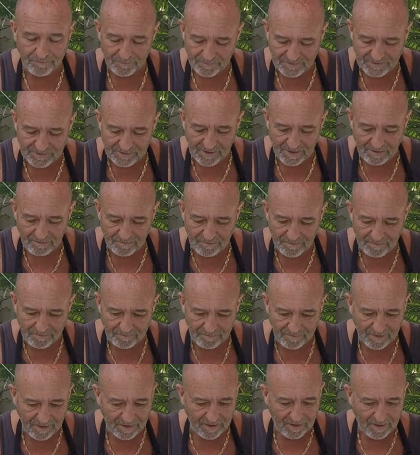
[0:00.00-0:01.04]
something
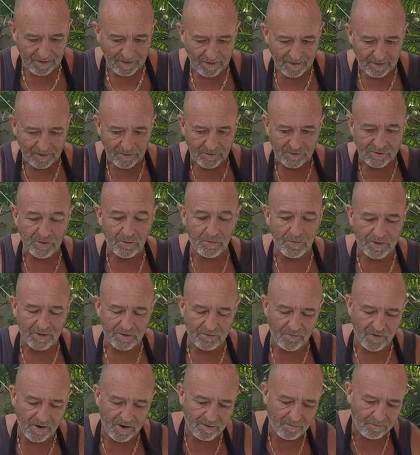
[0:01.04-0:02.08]
so
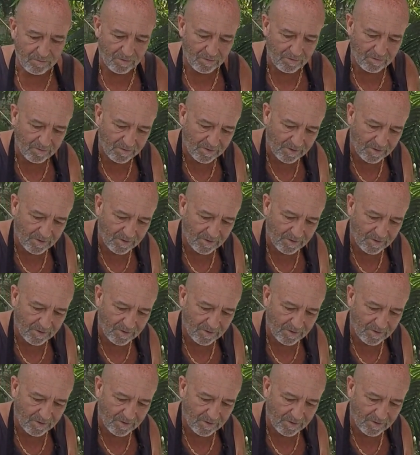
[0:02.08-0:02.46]
incredible.